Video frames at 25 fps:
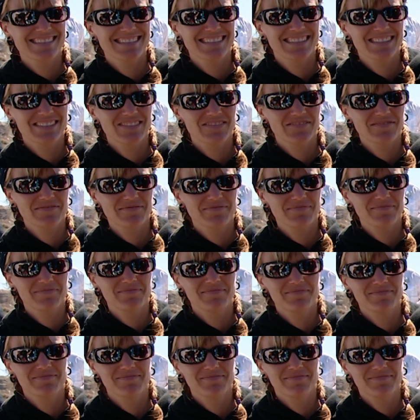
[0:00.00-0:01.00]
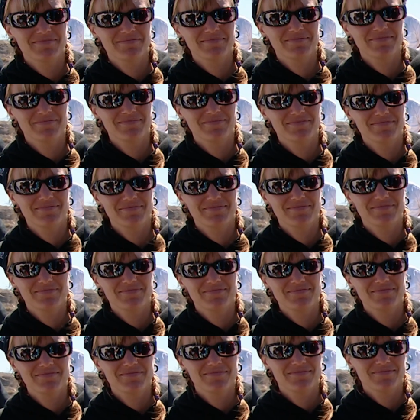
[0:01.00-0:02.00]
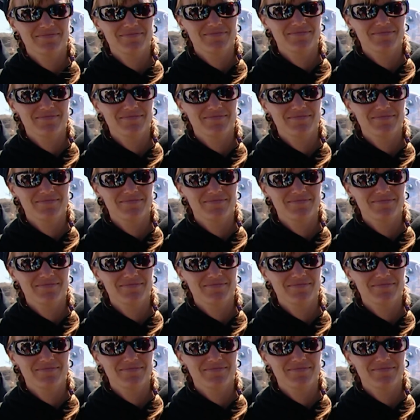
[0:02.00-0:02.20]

[no speech]